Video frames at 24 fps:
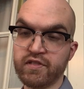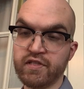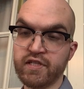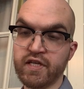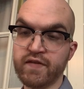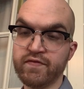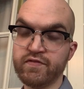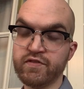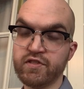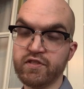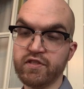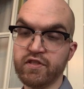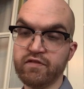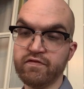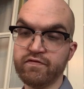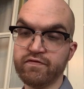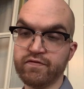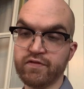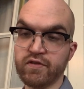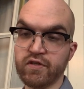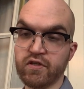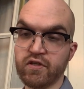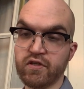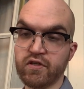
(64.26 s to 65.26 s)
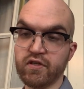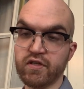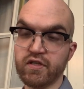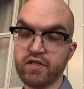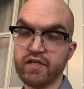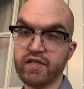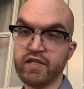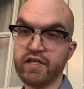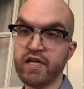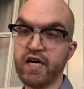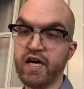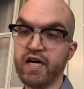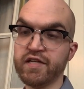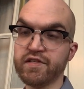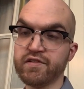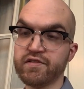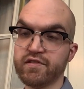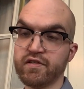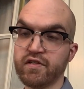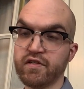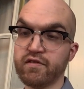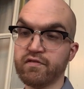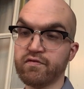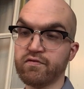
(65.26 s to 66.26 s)
tufts of fur,
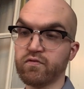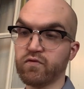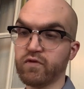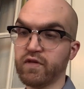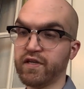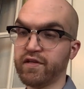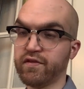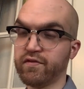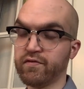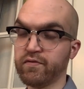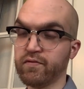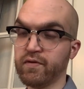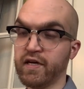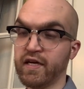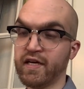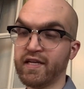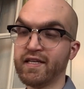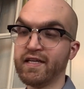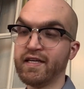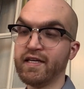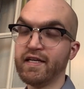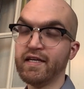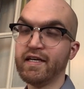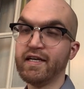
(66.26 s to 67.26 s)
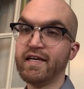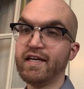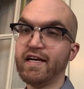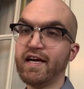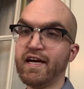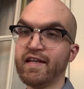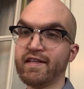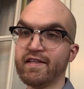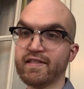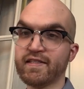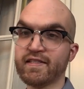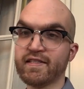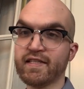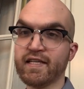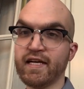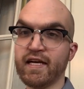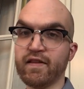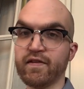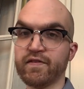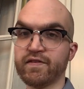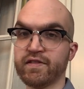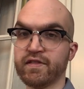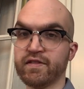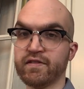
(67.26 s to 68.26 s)
knots of red thread, and the
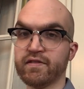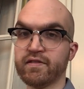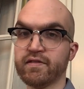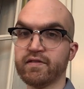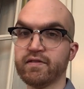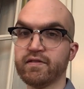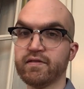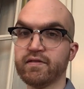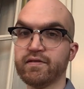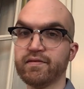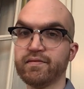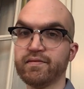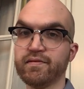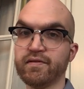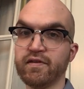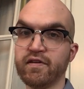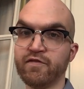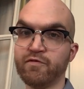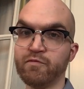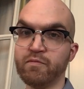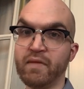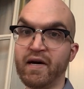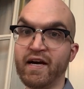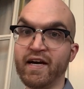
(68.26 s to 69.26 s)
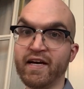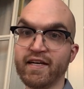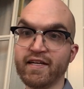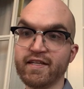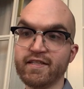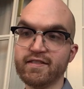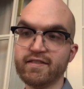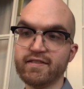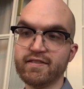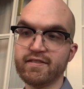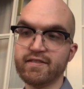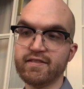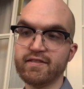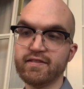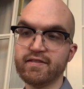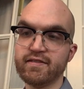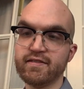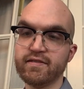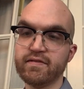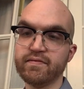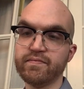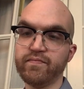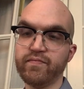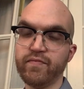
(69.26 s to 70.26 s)
skeletons of mice.
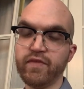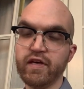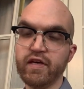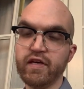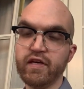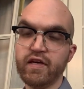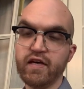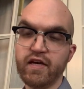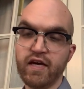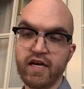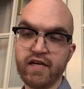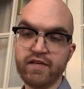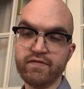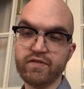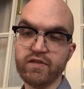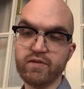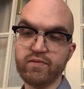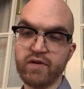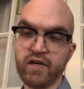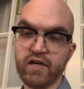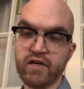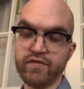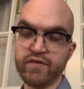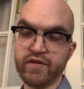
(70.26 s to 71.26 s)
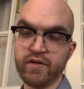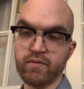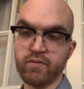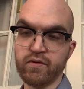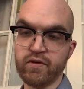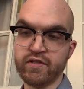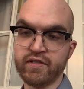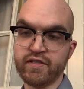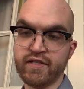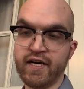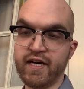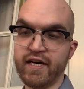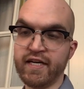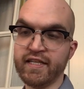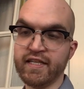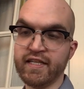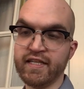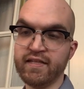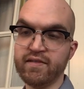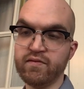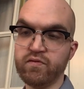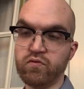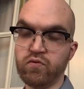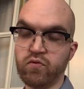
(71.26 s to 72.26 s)
Everywhere there were
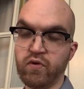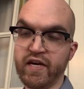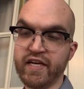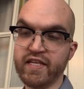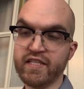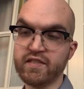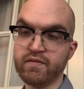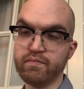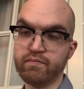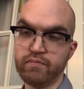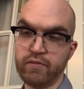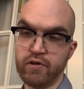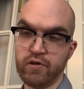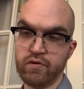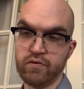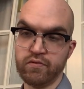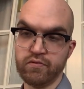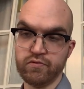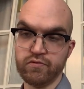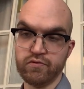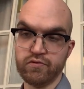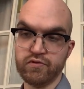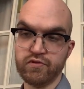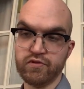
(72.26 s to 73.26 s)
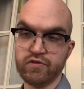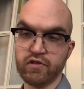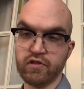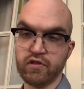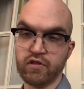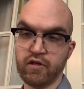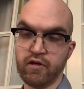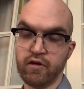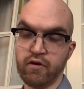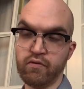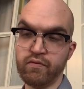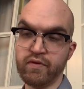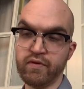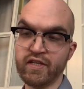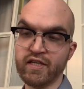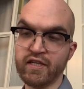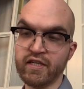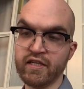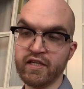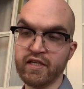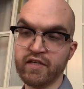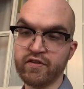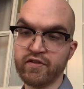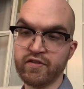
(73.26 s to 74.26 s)
tiny white bones
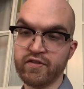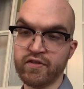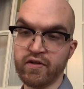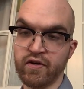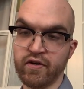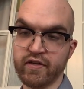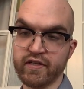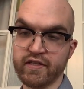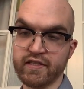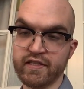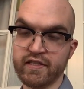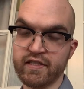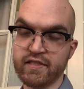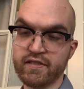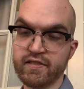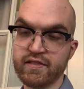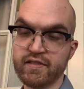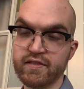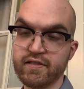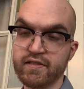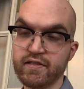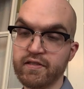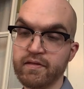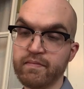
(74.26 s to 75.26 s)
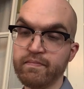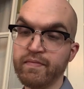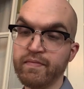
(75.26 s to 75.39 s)
glowing in the darkness,